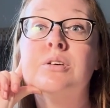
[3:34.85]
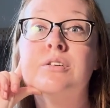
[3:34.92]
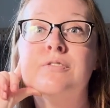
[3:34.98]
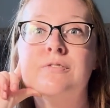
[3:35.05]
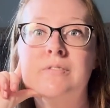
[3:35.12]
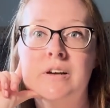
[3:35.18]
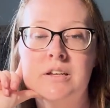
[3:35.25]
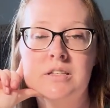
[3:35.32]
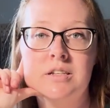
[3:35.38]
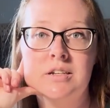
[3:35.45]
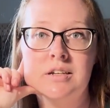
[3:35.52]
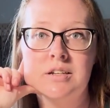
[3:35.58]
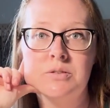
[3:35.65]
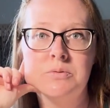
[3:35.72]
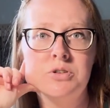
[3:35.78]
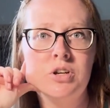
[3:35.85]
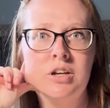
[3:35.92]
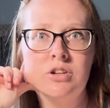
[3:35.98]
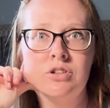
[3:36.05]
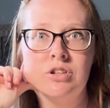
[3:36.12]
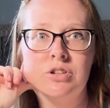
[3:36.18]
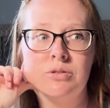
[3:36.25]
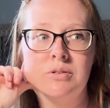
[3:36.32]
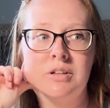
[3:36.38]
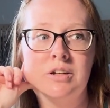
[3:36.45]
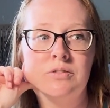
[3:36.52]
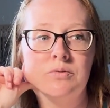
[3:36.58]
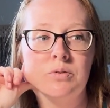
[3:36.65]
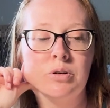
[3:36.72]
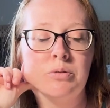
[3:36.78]
Hephaestus, which I actually do a
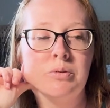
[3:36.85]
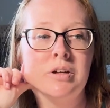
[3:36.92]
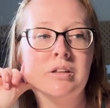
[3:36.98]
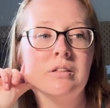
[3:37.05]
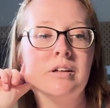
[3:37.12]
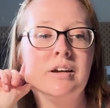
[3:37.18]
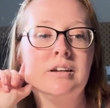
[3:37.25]
lot of work with.